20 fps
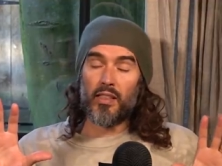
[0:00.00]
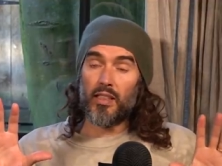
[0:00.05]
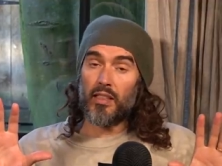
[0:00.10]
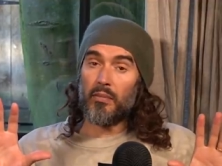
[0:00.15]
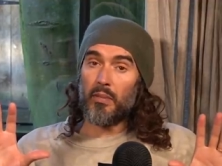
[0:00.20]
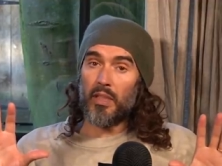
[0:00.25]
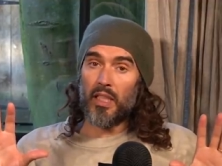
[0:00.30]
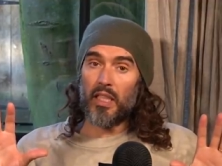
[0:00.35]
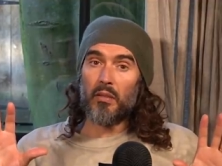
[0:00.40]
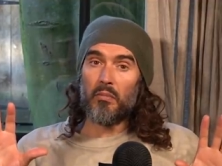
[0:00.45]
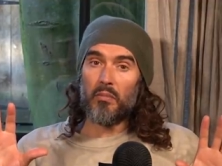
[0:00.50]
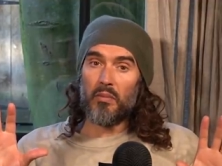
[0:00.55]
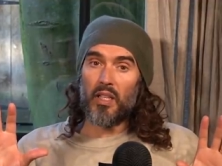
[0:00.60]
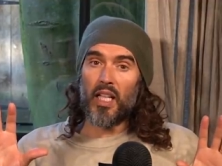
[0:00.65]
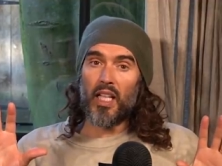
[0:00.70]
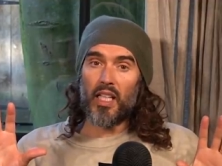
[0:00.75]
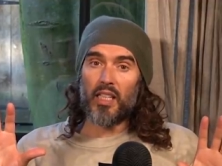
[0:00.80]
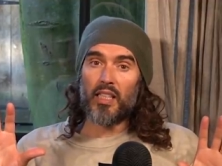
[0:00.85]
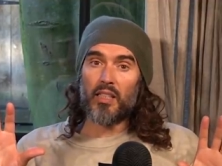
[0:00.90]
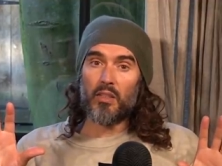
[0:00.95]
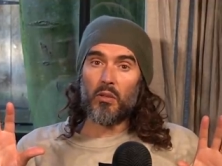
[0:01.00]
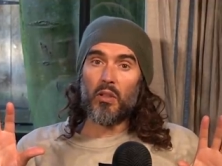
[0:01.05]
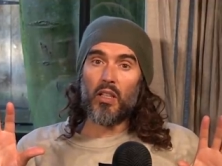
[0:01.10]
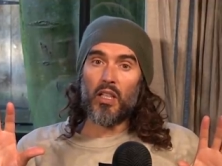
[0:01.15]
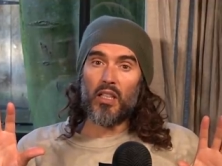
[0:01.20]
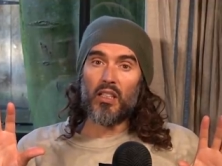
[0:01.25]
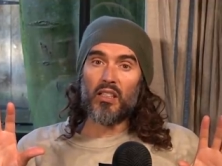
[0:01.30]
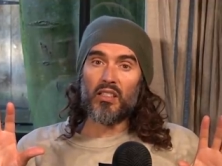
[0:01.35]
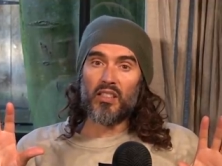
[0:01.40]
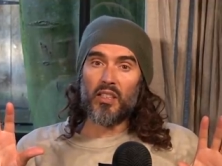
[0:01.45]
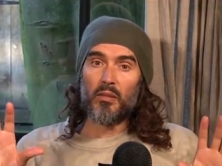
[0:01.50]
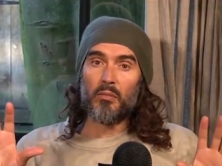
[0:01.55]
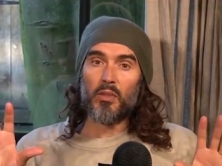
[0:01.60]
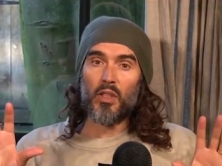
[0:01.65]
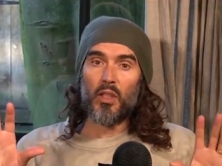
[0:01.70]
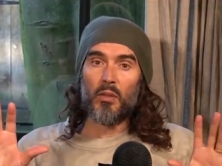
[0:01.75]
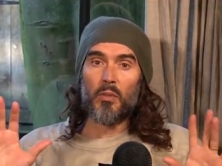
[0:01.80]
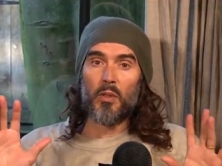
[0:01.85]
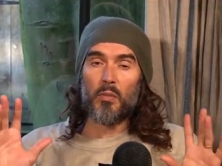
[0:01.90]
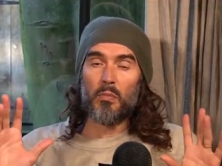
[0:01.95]
I mean, it can, that is quite hard
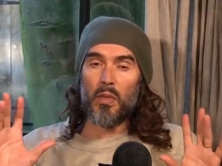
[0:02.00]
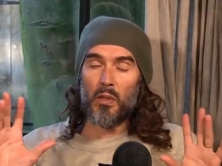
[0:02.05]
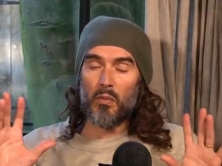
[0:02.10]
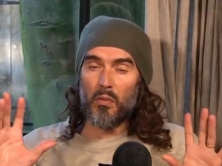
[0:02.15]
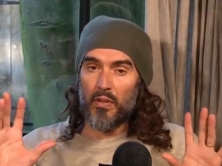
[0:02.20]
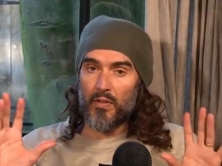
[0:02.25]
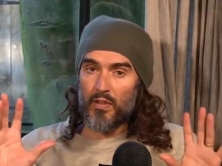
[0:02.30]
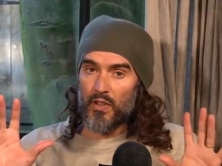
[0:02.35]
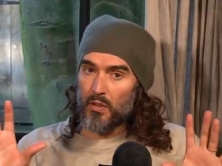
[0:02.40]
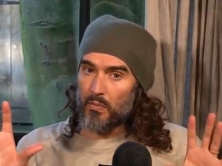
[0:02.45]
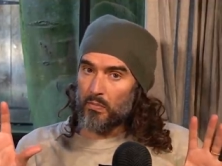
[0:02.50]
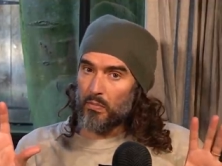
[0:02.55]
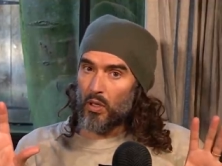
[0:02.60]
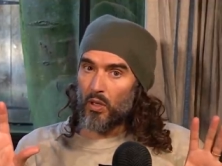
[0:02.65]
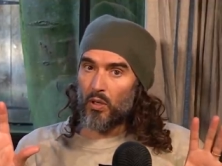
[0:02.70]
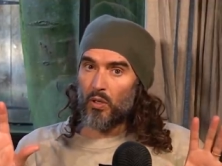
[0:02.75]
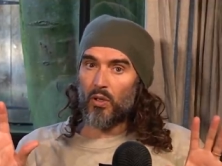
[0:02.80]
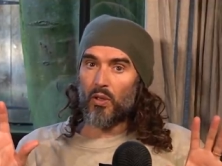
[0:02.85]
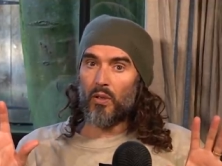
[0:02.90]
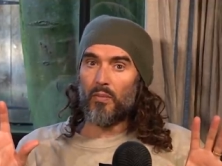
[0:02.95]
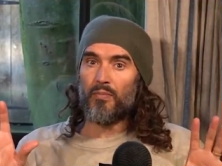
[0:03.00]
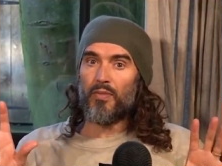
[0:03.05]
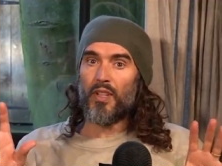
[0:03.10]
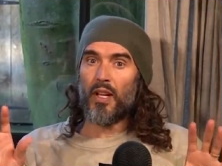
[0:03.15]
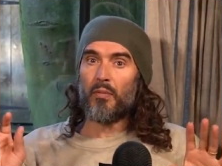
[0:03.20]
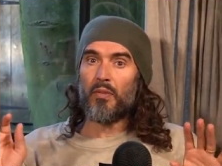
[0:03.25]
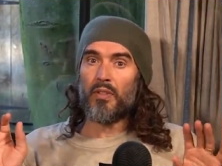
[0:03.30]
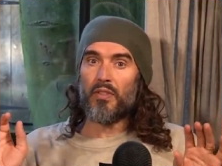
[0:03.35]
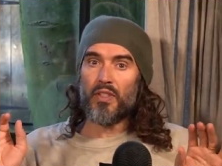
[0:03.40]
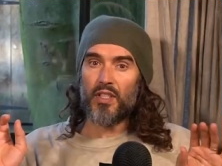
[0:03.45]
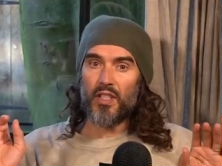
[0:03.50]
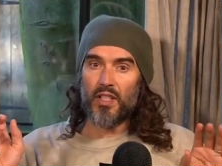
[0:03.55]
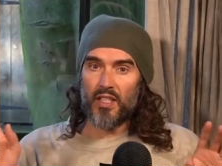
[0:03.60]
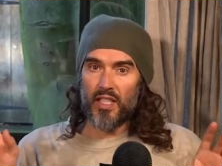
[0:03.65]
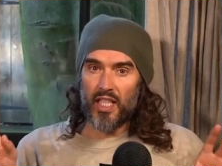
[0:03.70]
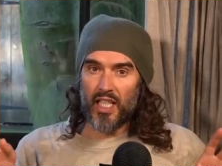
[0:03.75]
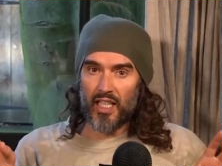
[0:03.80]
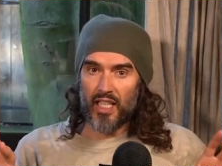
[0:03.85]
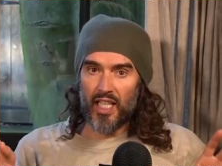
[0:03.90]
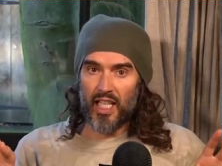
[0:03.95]
sometimes. But with support and with certain
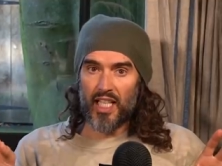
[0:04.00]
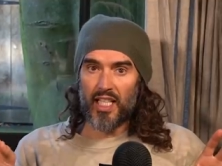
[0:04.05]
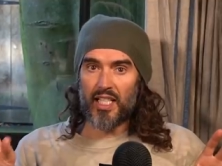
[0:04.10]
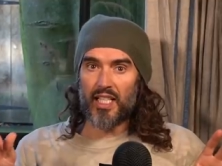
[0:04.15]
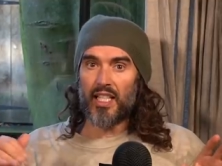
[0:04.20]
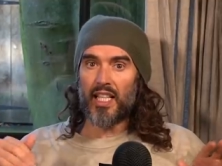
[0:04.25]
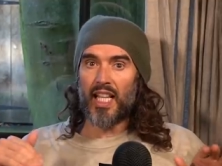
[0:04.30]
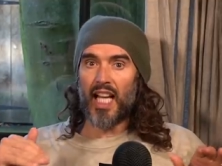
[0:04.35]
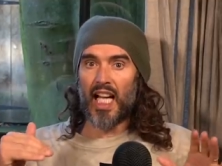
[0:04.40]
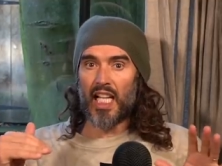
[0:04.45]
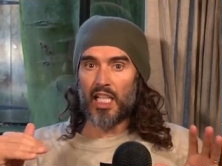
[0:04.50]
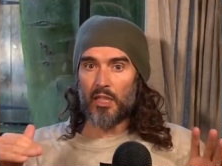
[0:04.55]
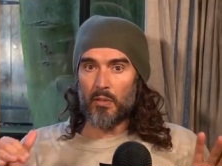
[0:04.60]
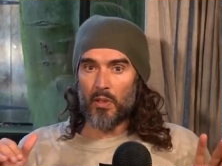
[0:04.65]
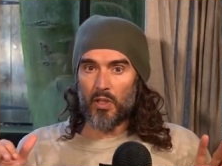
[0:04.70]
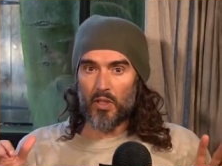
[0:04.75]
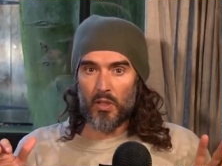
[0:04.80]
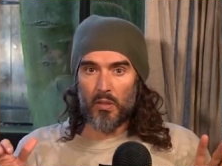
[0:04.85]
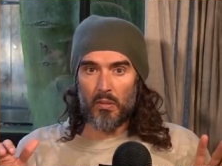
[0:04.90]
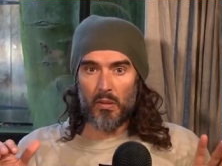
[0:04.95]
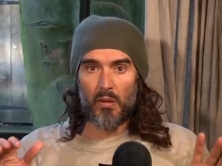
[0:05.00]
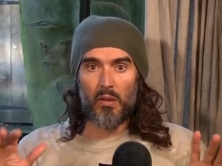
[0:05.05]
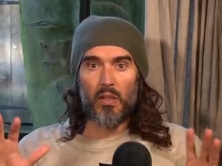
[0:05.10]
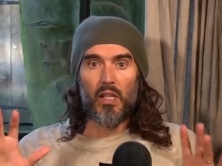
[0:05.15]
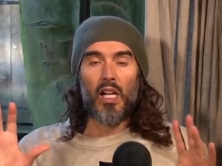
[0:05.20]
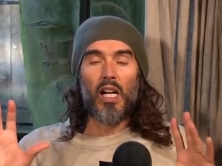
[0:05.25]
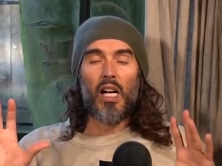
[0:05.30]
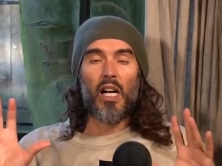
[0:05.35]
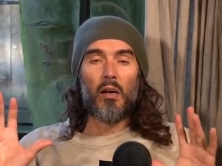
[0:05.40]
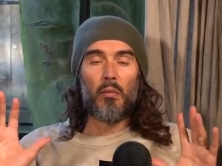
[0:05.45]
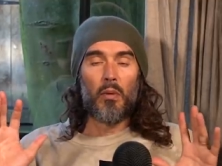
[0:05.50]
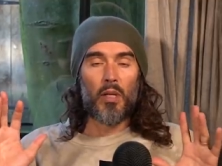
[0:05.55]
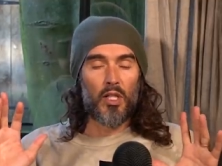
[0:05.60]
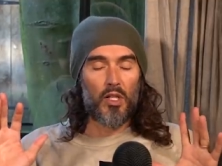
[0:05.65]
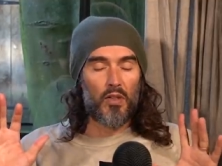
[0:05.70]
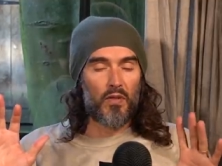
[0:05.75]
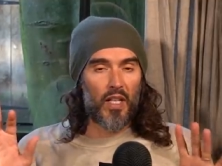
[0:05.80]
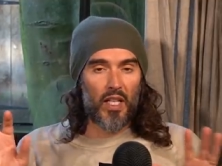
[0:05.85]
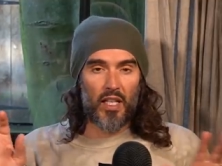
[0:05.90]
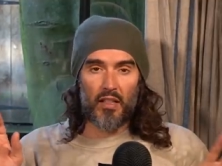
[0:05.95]
techniques, that is possible. And once
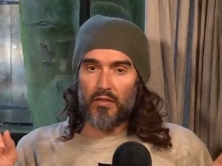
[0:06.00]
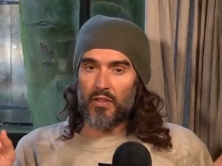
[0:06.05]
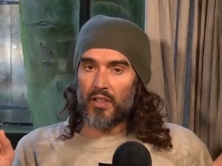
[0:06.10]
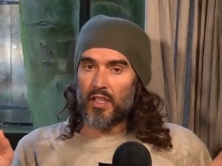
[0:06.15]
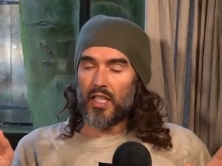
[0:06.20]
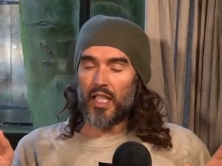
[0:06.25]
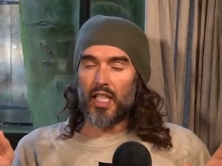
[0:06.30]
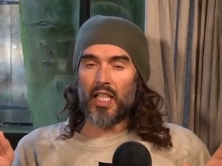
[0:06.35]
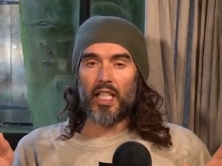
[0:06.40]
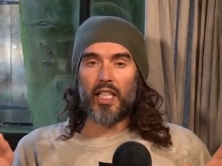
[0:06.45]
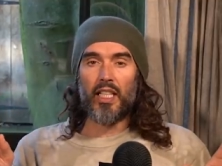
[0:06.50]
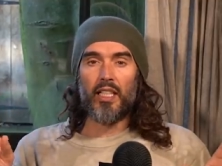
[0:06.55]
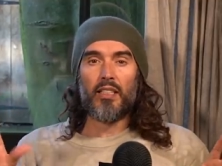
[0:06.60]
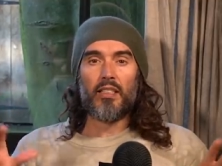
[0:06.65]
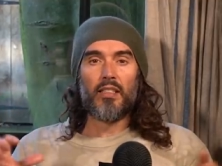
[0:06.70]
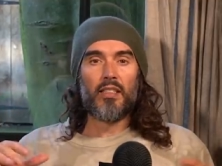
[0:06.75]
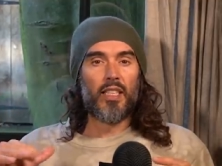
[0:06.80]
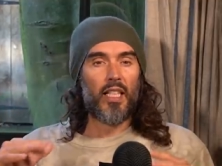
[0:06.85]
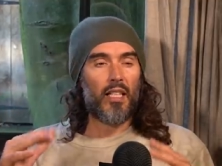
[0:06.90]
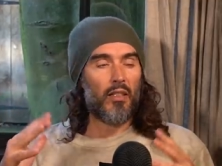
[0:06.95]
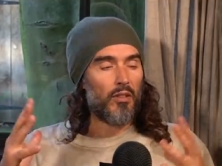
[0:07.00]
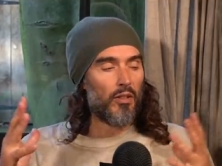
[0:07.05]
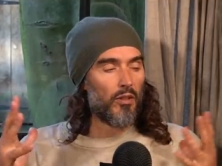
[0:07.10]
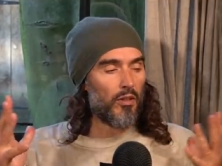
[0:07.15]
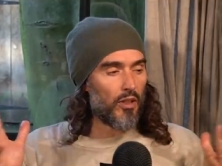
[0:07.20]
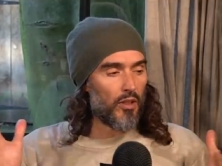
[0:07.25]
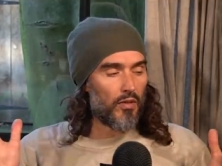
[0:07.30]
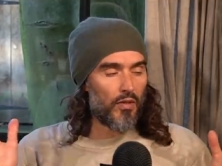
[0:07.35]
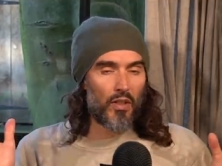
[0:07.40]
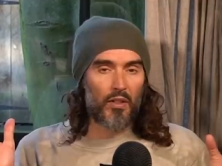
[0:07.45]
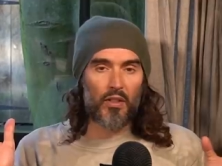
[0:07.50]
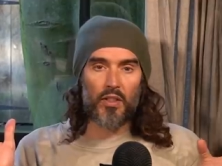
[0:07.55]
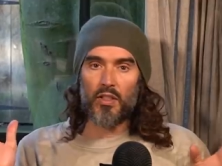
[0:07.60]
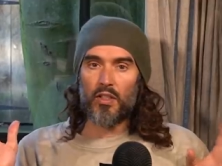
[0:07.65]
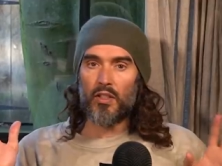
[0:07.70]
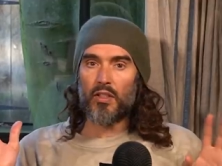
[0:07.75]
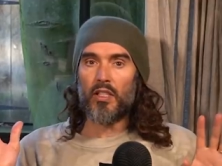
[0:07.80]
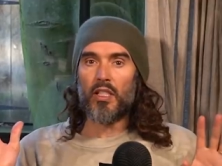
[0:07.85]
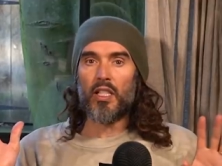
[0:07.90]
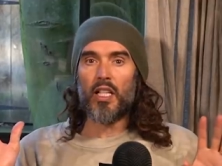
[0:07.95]
you've done it for a day, now you just
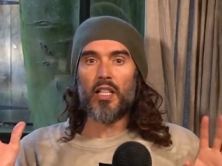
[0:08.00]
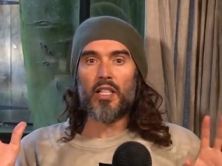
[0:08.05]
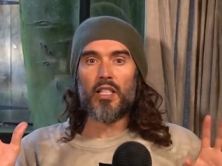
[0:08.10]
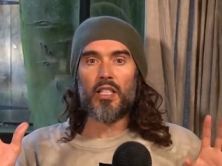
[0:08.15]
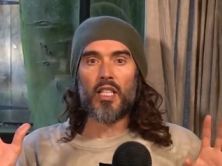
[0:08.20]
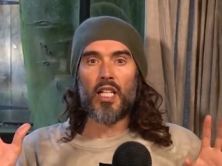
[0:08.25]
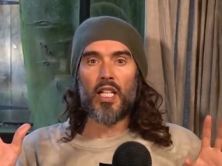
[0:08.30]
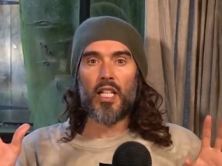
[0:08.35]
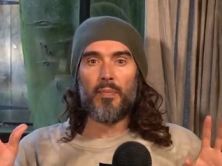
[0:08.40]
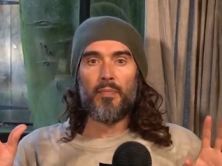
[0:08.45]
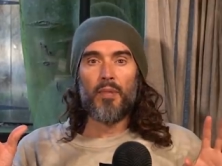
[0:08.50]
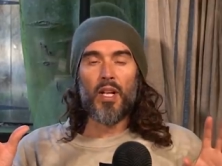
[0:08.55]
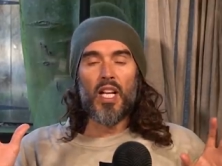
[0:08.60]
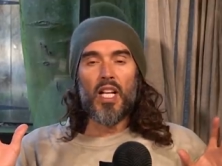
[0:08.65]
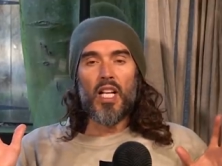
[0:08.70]
focus on another day.